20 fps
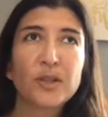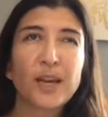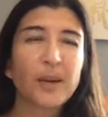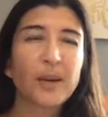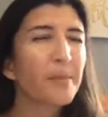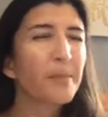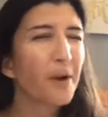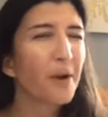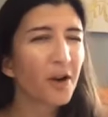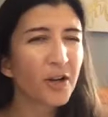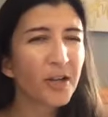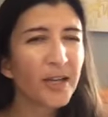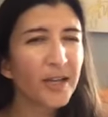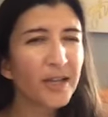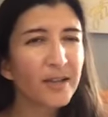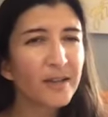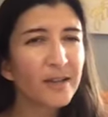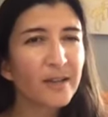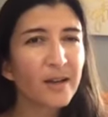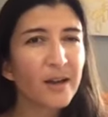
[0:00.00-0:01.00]

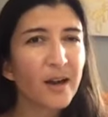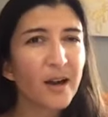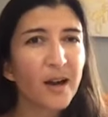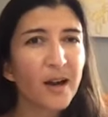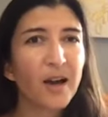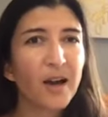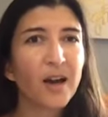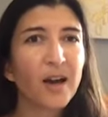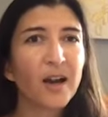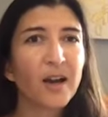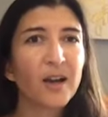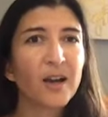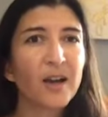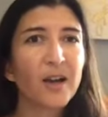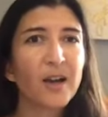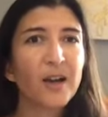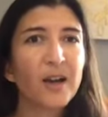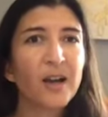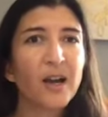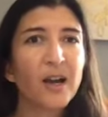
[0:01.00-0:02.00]
market a
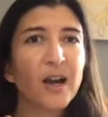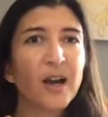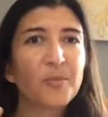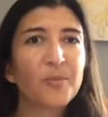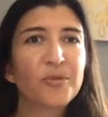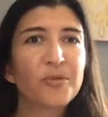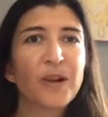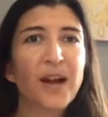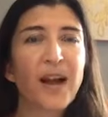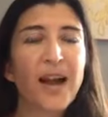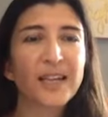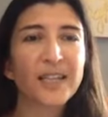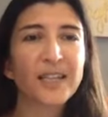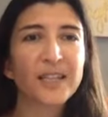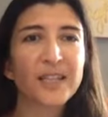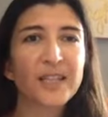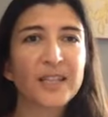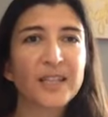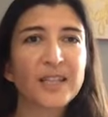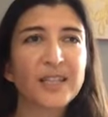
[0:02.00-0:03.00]

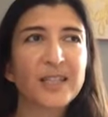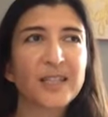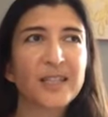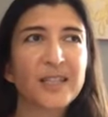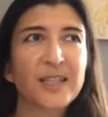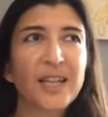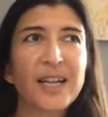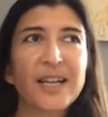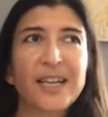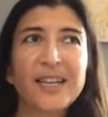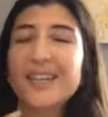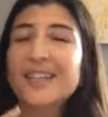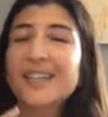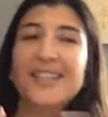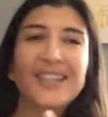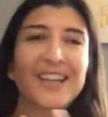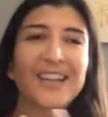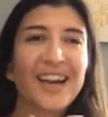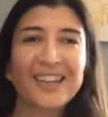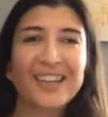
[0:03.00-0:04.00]
practice that
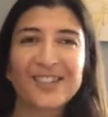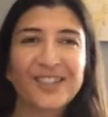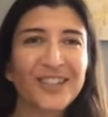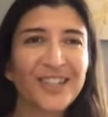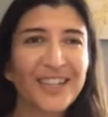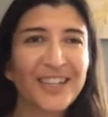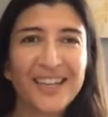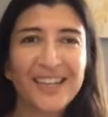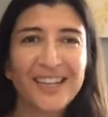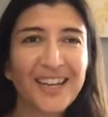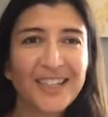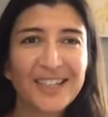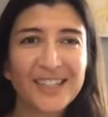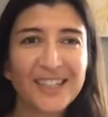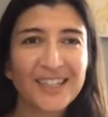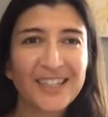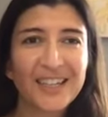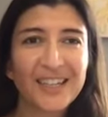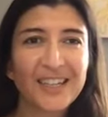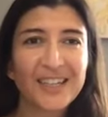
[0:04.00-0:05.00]
isn't actually
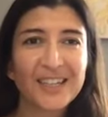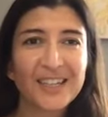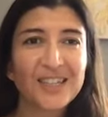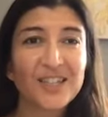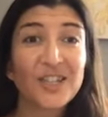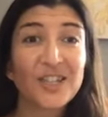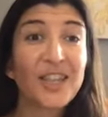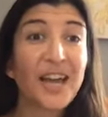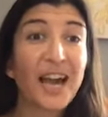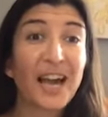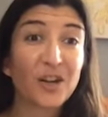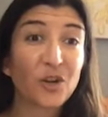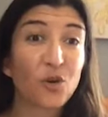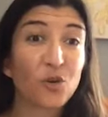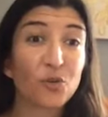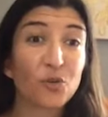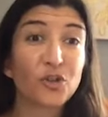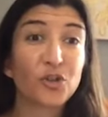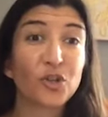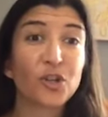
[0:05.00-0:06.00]
connecting to that
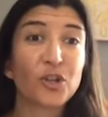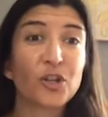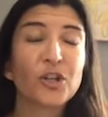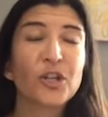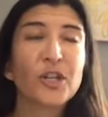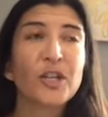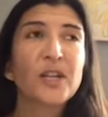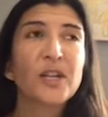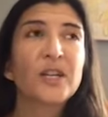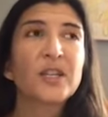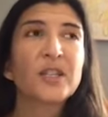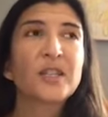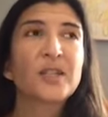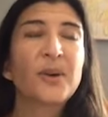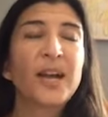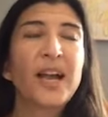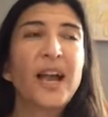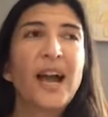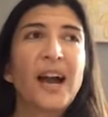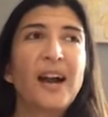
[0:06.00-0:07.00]
culture. So
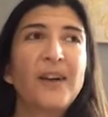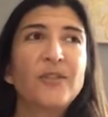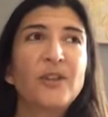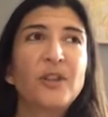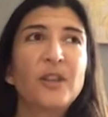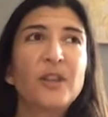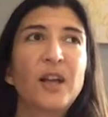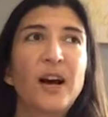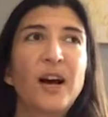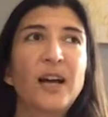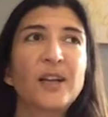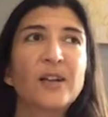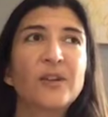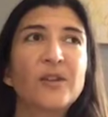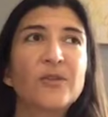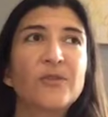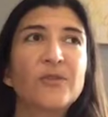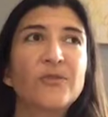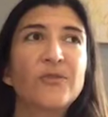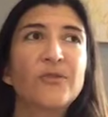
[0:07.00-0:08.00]
I have a lot
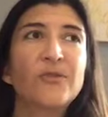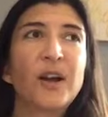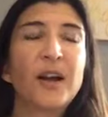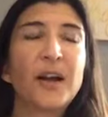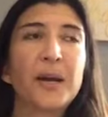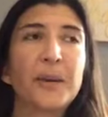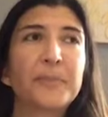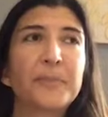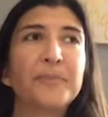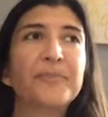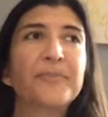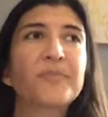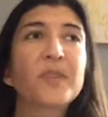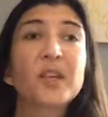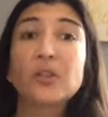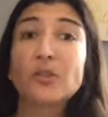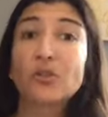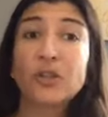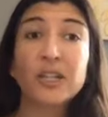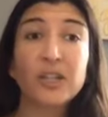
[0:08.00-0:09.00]
of
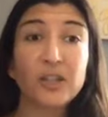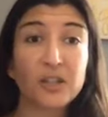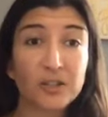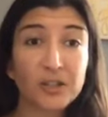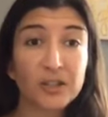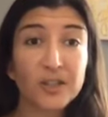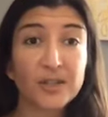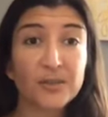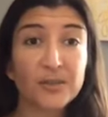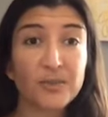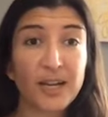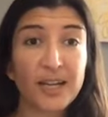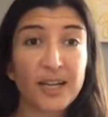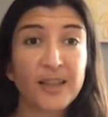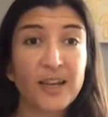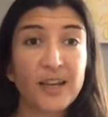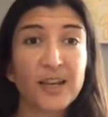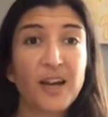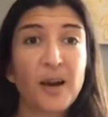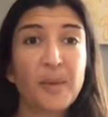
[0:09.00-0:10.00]
triggers, right,
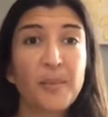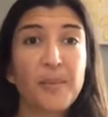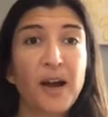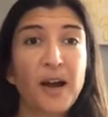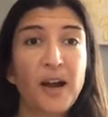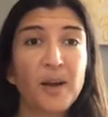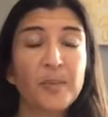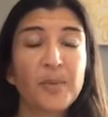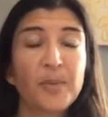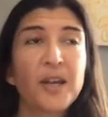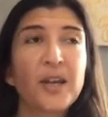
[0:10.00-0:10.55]
that come up